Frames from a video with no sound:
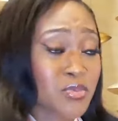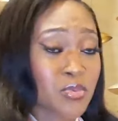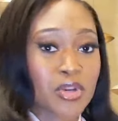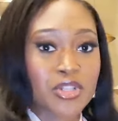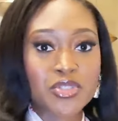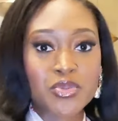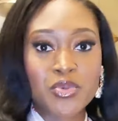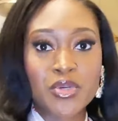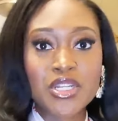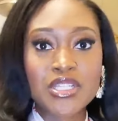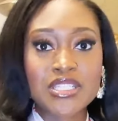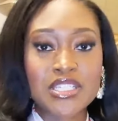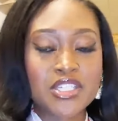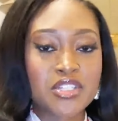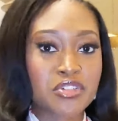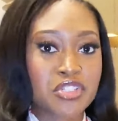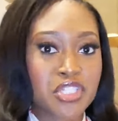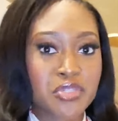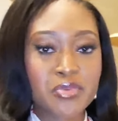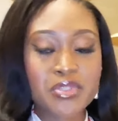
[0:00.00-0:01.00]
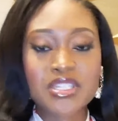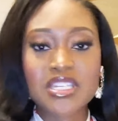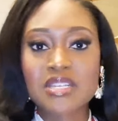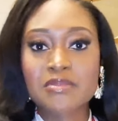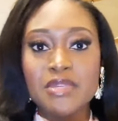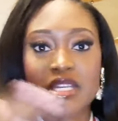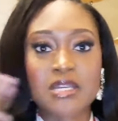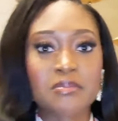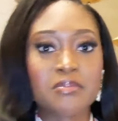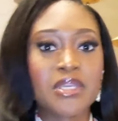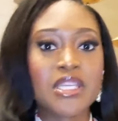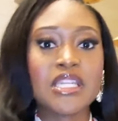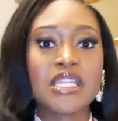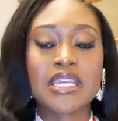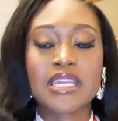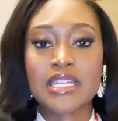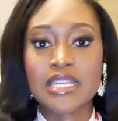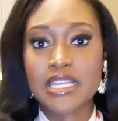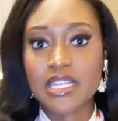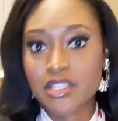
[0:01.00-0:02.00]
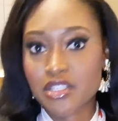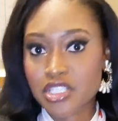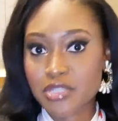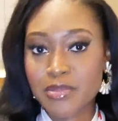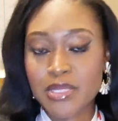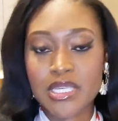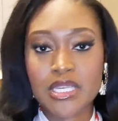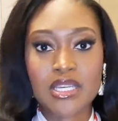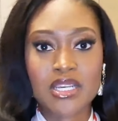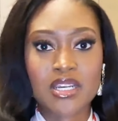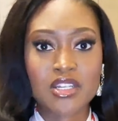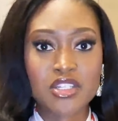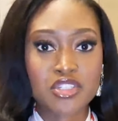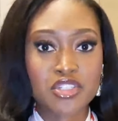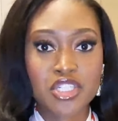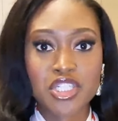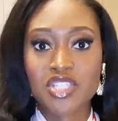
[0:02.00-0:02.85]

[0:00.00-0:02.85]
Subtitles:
work towards it. She was going to be competing in an English-speaking country.